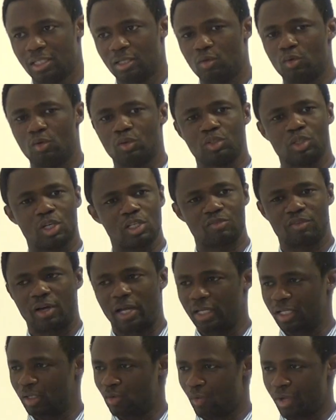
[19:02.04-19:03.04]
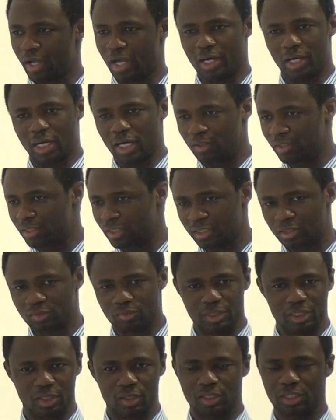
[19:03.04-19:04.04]
we will just find a way around it
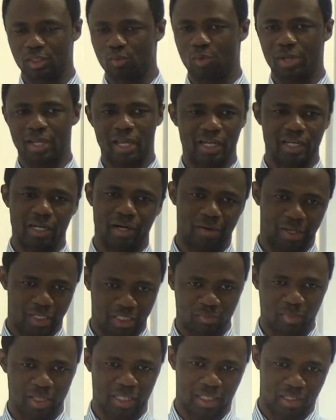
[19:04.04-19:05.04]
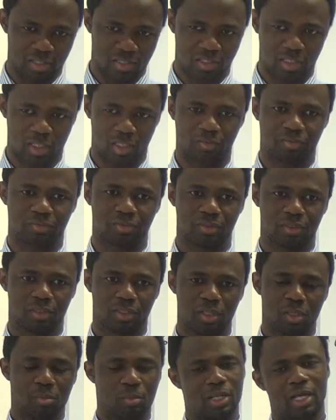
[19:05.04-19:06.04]
with the, all the weekend arrangement and stuff.
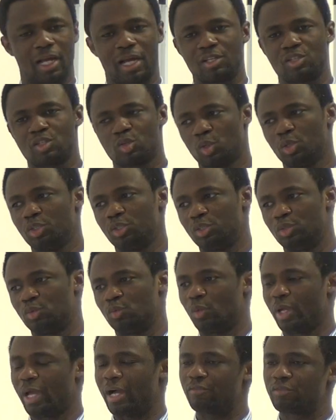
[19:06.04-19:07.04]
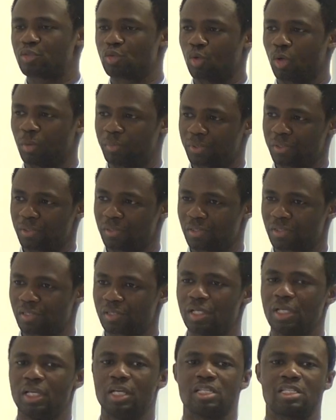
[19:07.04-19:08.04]
But like I told you, we have two
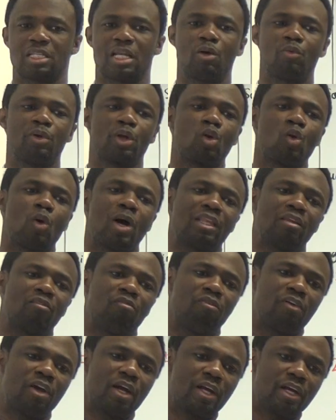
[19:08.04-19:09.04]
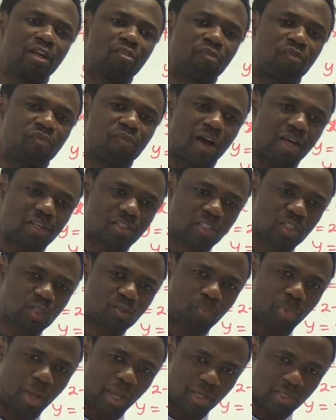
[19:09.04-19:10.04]
options. Is that we go at a very
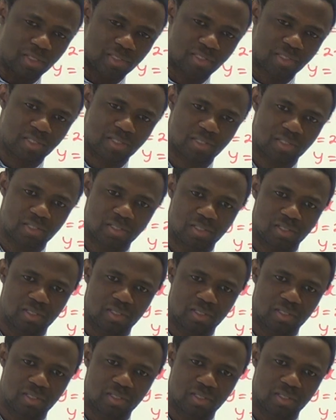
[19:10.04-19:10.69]
fast pace